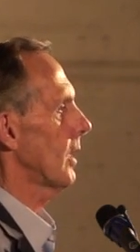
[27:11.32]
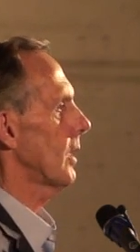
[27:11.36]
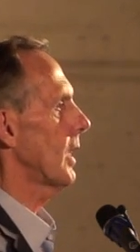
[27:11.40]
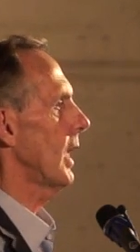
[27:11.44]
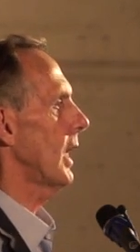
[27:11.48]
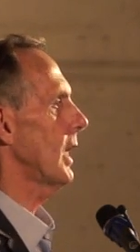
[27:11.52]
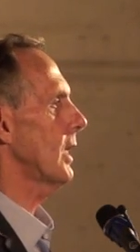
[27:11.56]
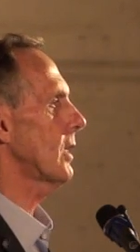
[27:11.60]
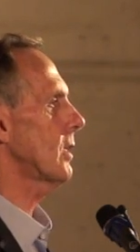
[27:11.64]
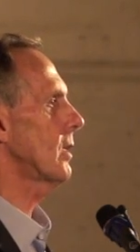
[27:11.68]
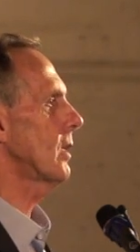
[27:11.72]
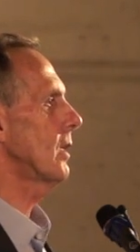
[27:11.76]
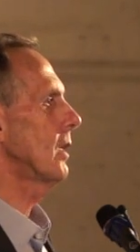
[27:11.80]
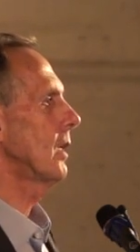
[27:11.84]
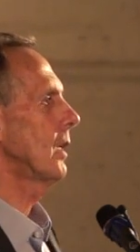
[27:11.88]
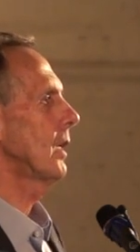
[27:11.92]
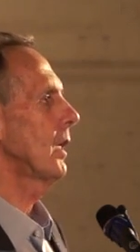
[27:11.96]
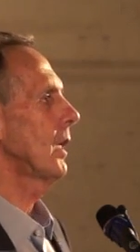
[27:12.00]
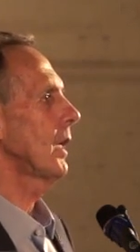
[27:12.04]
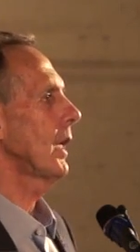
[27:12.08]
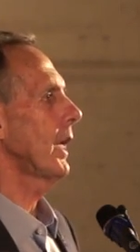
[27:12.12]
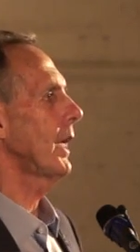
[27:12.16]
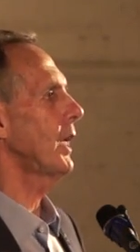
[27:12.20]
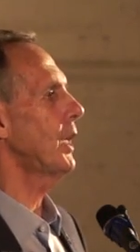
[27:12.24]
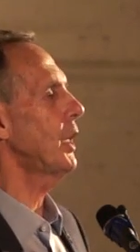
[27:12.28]

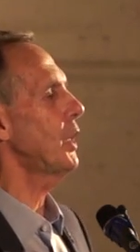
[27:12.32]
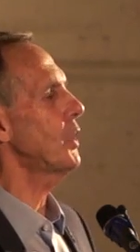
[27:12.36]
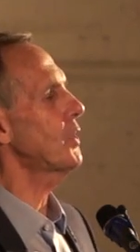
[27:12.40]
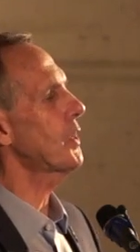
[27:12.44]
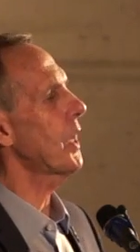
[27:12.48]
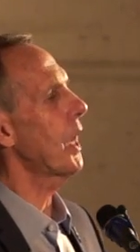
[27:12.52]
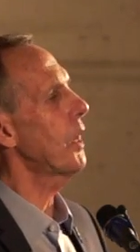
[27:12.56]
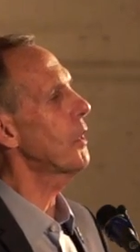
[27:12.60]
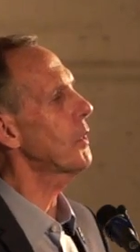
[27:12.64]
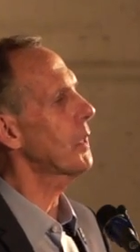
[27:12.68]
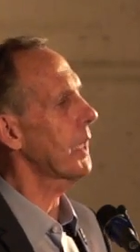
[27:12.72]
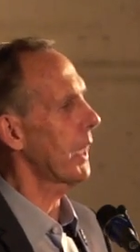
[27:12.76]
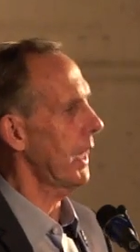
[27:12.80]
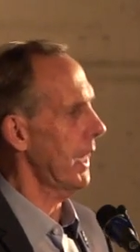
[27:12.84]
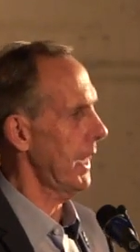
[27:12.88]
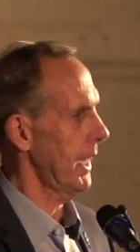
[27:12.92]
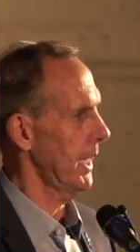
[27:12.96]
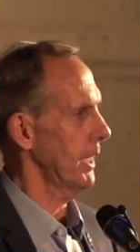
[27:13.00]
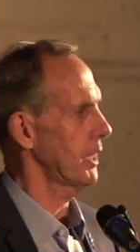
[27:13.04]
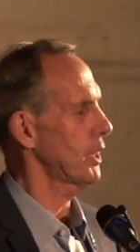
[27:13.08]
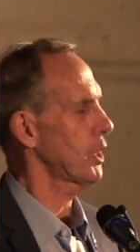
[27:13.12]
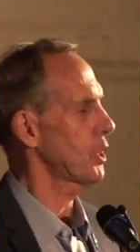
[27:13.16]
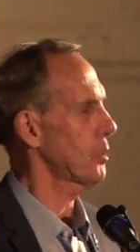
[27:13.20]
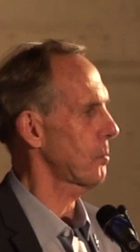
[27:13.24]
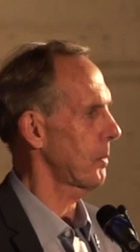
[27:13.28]
that it is
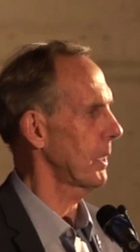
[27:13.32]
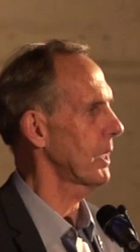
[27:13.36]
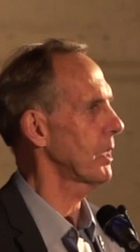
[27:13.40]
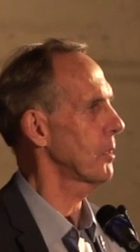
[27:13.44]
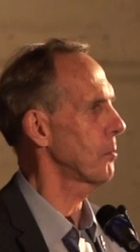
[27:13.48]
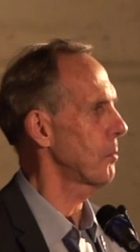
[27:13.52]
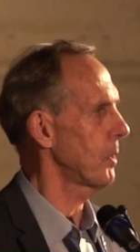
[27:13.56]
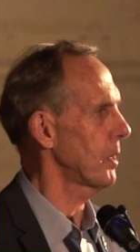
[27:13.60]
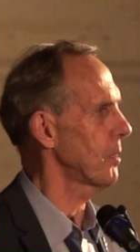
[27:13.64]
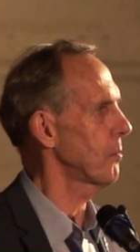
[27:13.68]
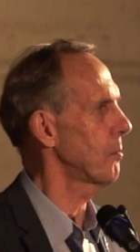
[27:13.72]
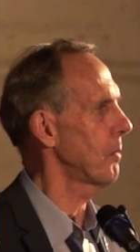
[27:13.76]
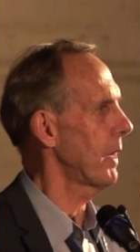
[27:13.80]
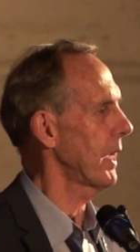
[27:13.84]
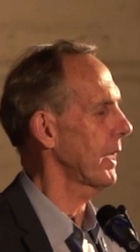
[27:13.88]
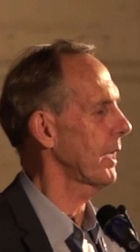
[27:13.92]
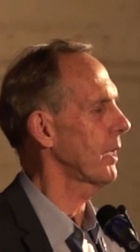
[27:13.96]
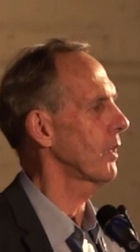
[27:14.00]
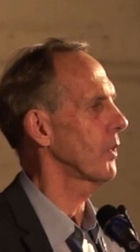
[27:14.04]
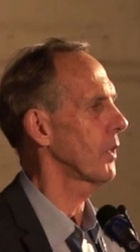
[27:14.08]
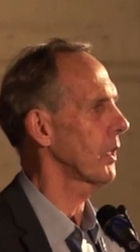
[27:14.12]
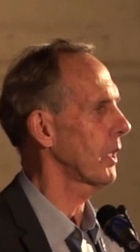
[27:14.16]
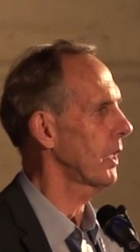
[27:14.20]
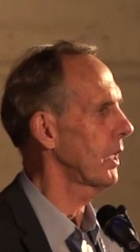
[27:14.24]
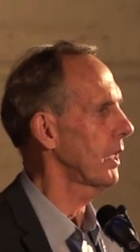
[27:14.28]
okay to spend a bit of money
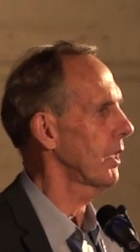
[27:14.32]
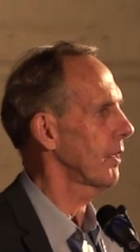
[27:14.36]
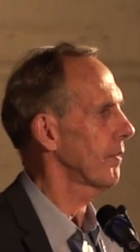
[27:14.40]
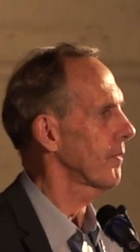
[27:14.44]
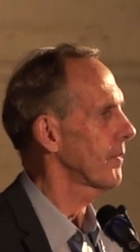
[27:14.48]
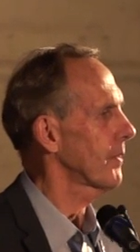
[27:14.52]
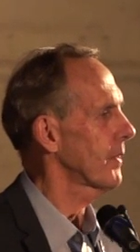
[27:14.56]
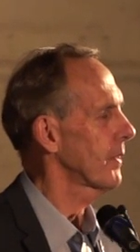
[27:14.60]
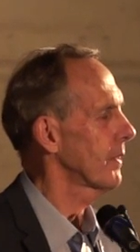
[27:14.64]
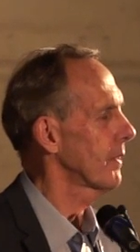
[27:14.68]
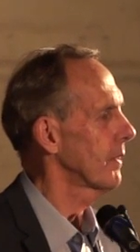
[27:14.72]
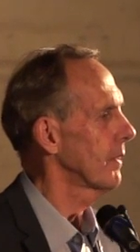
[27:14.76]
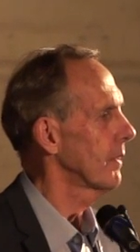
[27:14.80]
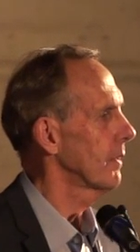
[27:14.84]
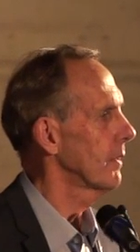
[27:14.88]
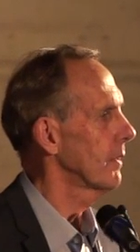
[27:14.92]
on a gift.